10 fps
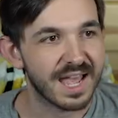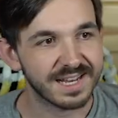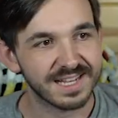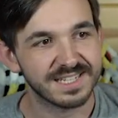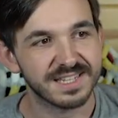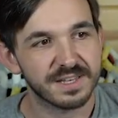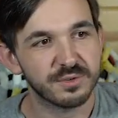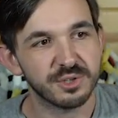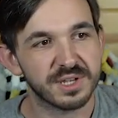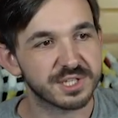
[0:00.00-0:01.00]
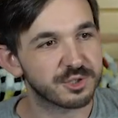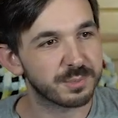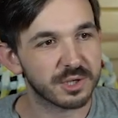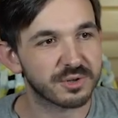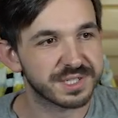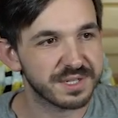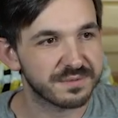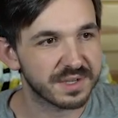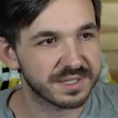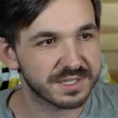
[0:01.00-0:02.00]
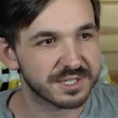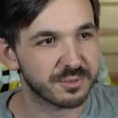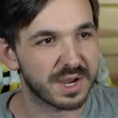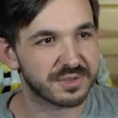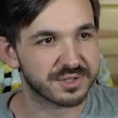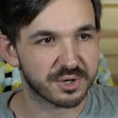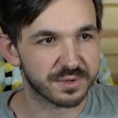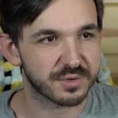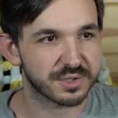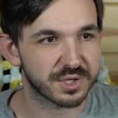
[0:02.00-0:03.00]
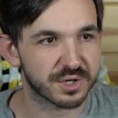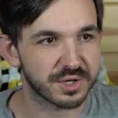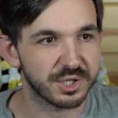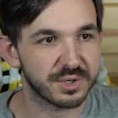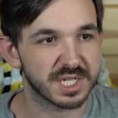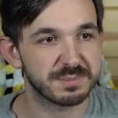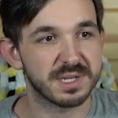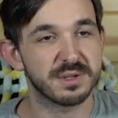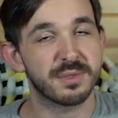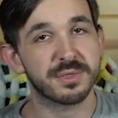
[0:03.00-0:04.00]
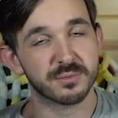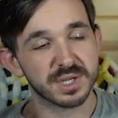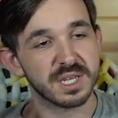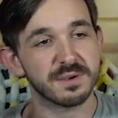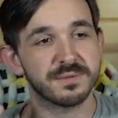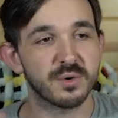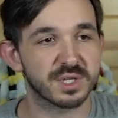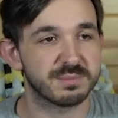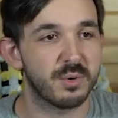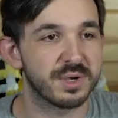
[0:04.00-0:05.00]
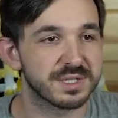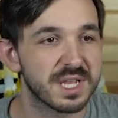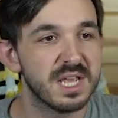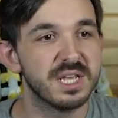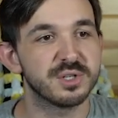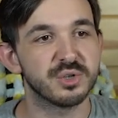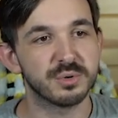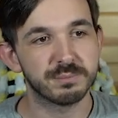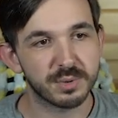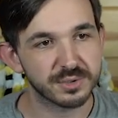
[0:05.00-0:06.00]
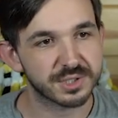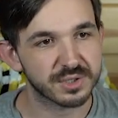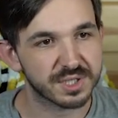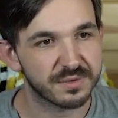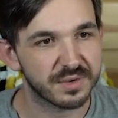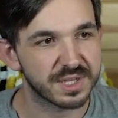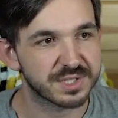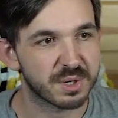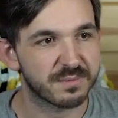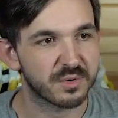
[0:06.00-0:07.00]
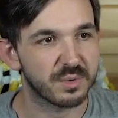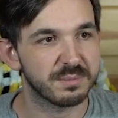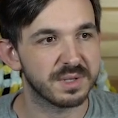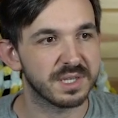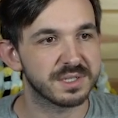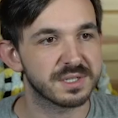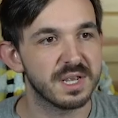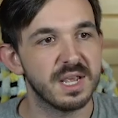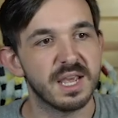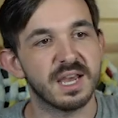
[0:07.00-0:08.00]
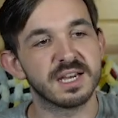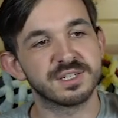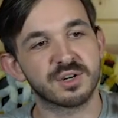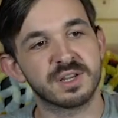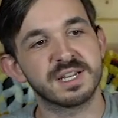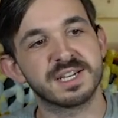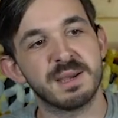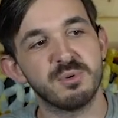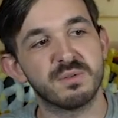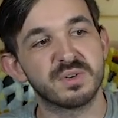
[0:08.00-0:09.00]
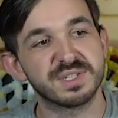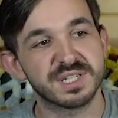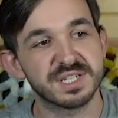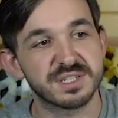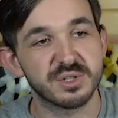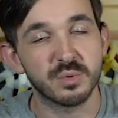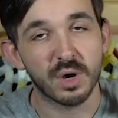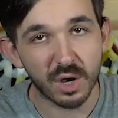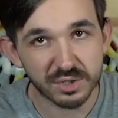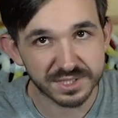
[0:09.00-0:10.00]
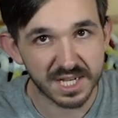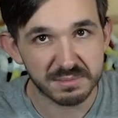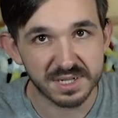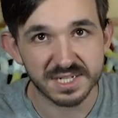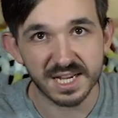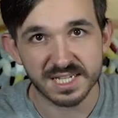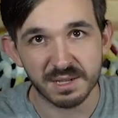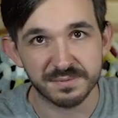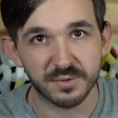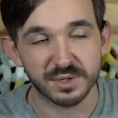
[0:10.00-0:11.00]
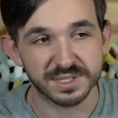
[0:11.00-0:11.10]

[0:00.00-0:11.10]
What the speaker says: At 18th level, you get Superior Defense, so at the start of your turn, you can spend 3 focus points to bolster yourself against harm for 1 minute. During that time, you have resistance to all damage except force